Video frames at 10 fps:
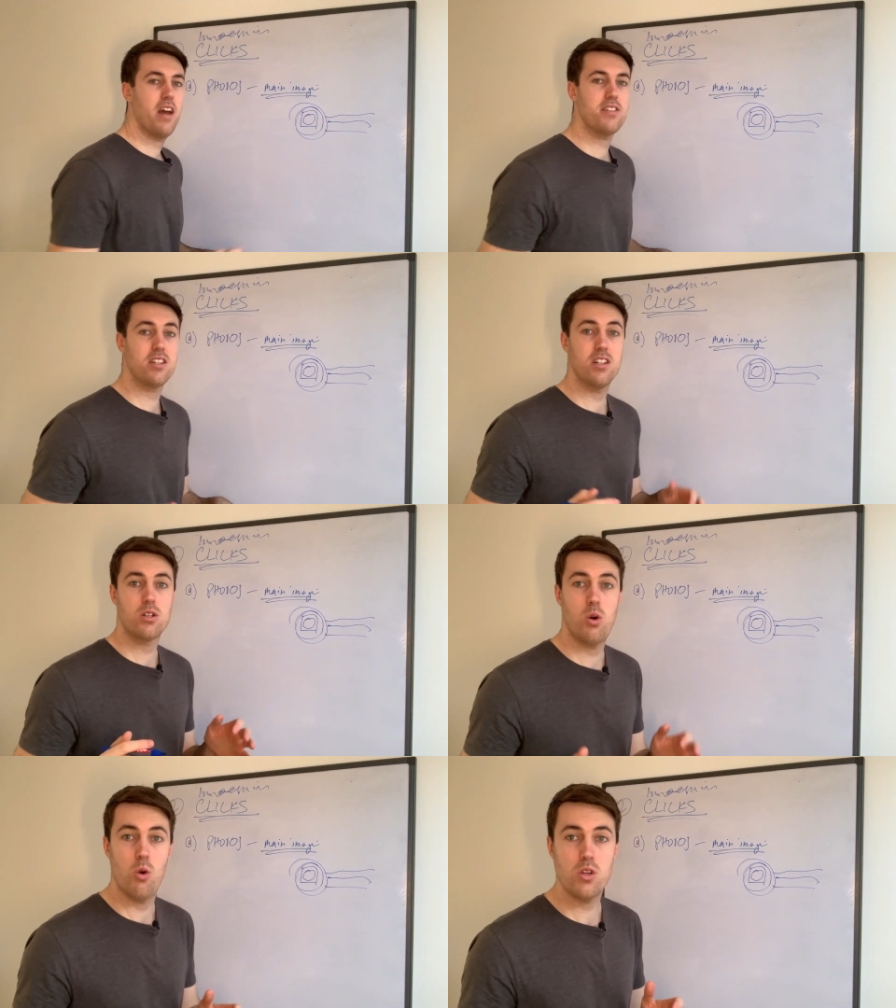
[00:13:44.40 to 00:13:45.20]
that is going to
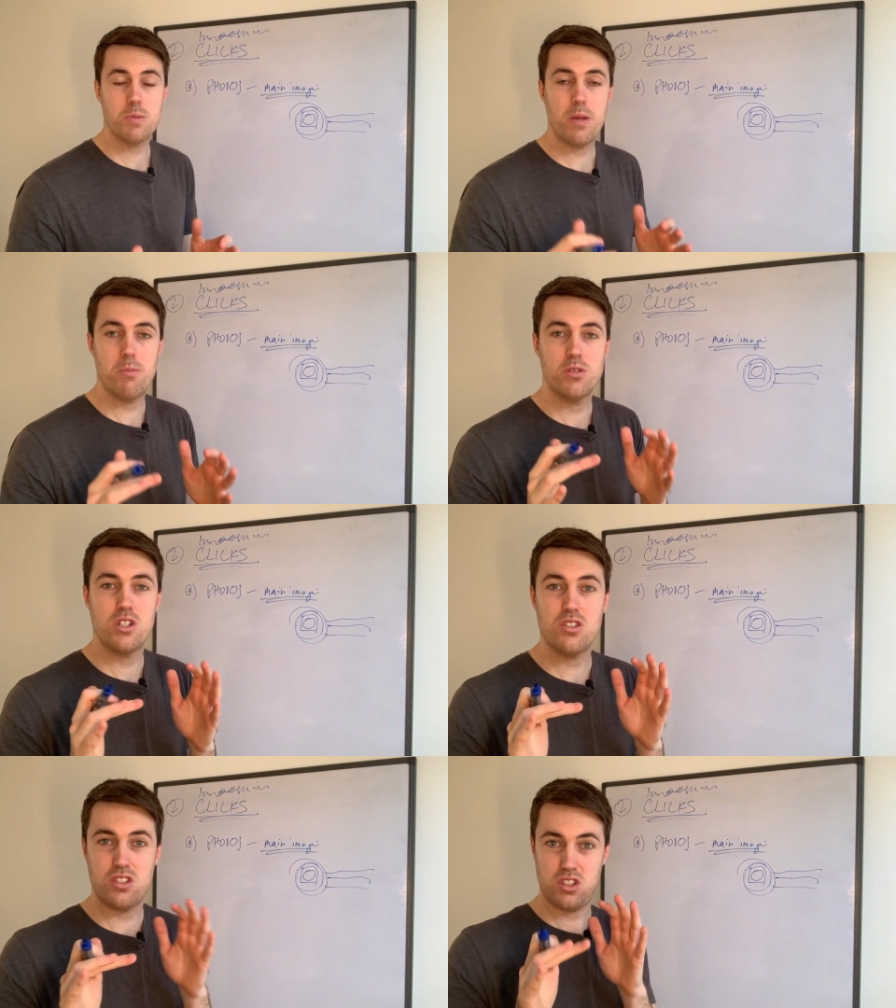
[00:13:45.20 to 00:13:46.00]
cause people
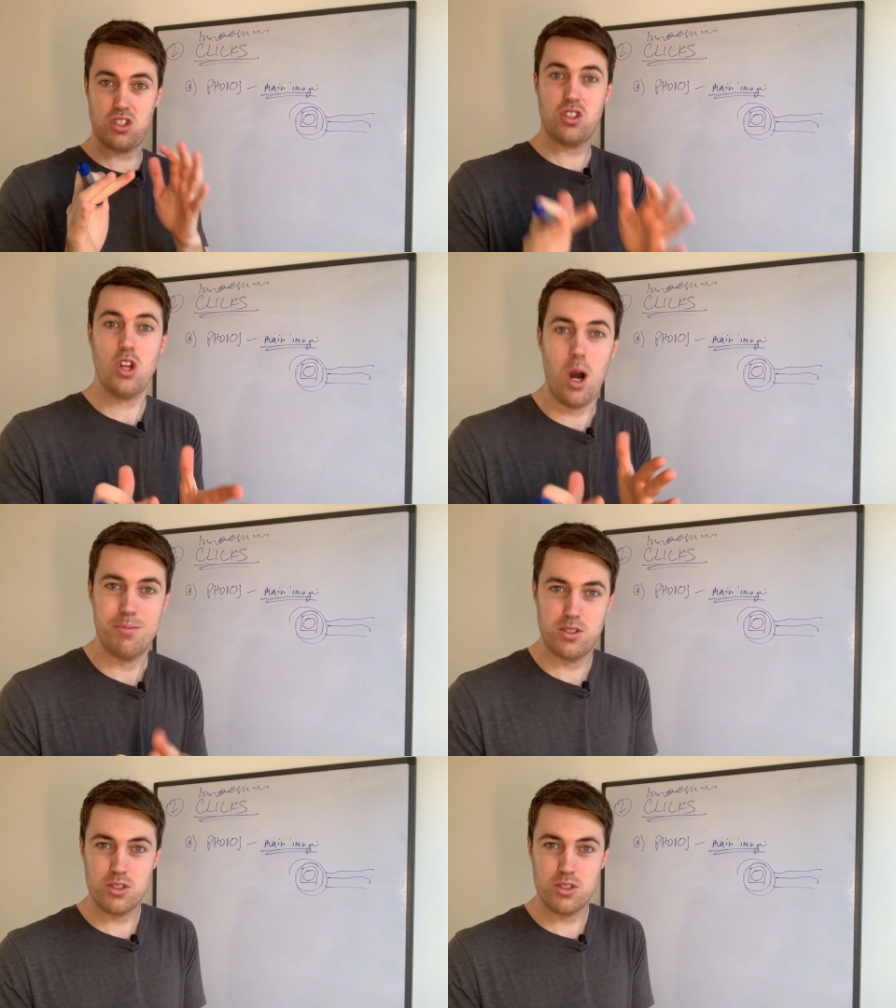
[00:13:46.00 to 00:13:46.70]
just to stop,